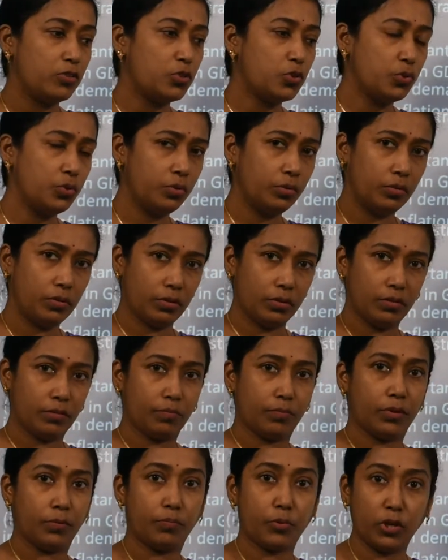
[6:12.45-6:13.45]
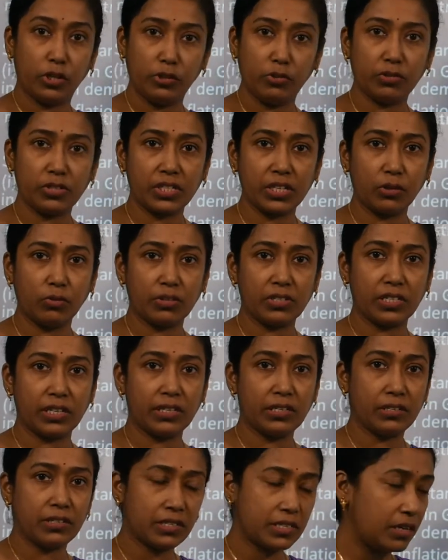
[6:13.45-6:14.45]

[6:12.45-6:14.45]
to produce the goods and